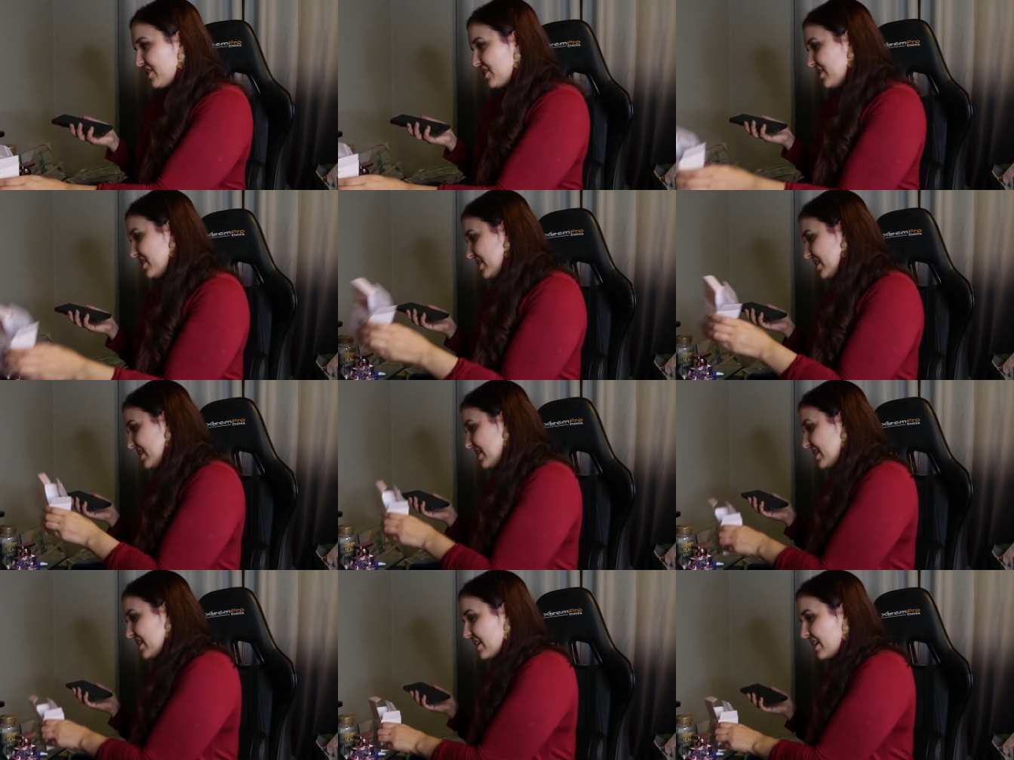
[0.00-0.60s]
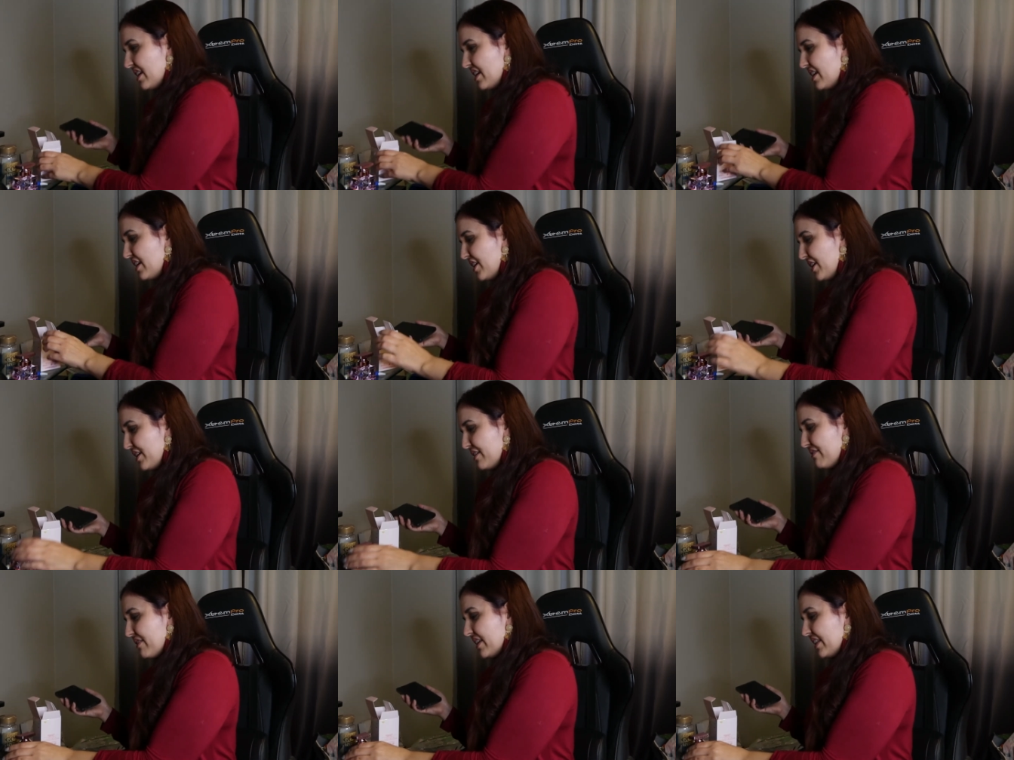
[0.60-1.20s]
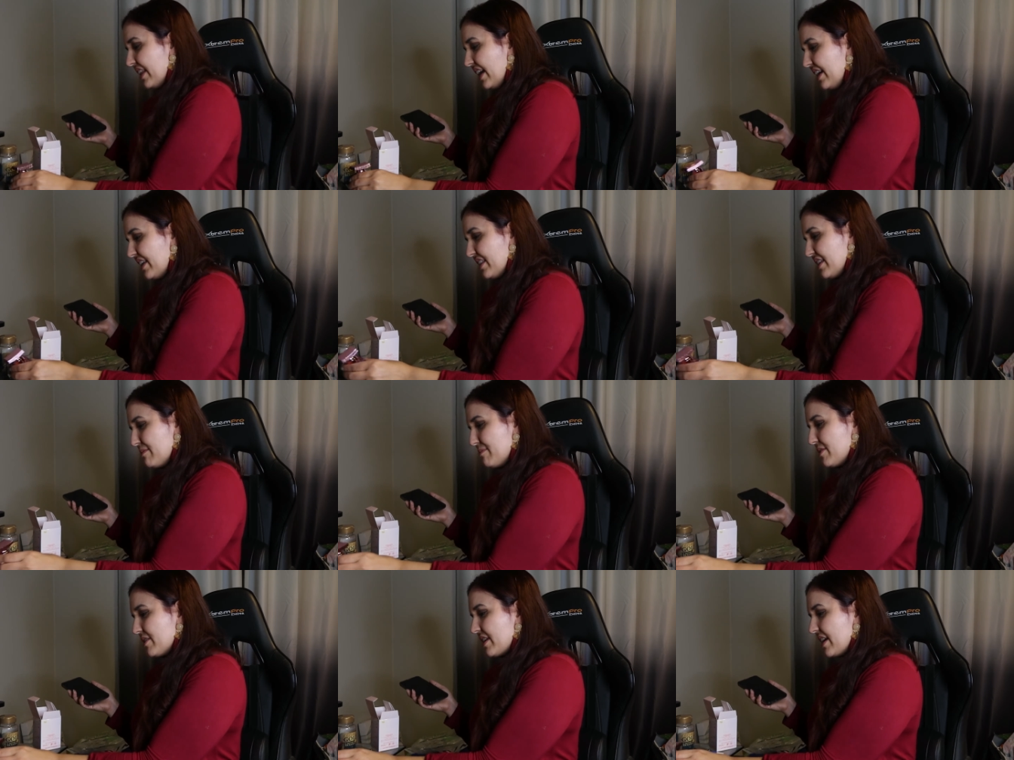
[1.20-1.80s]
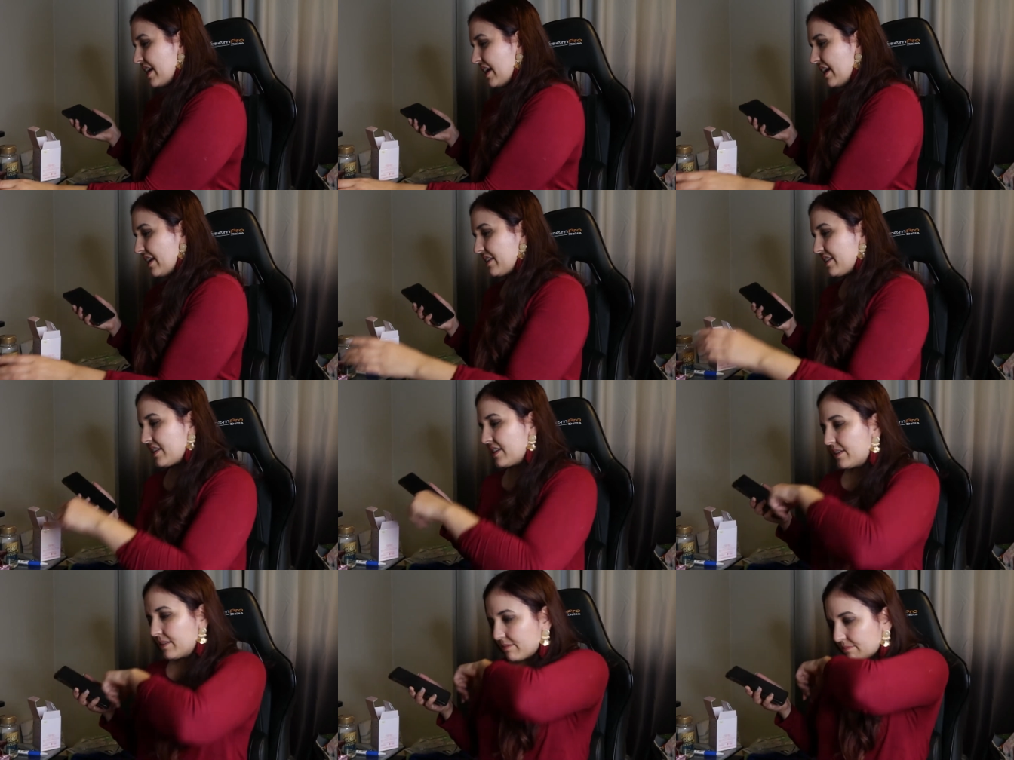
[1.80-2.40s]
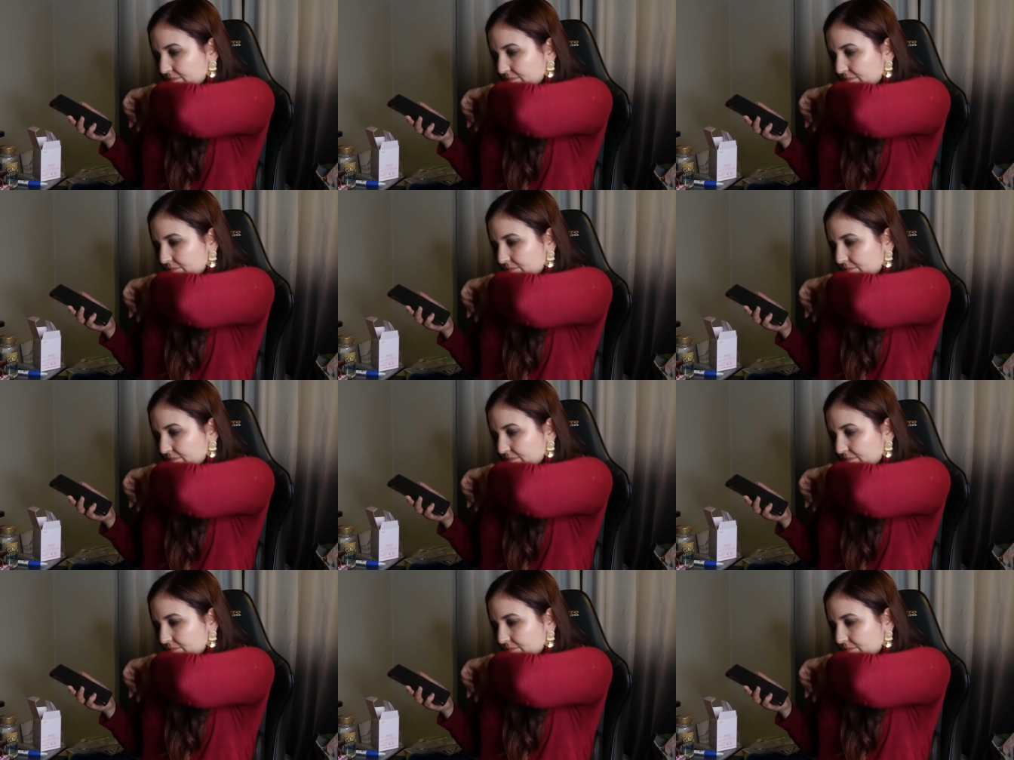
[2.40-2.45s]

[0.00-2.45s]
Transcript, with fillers: just to see if I like them or not.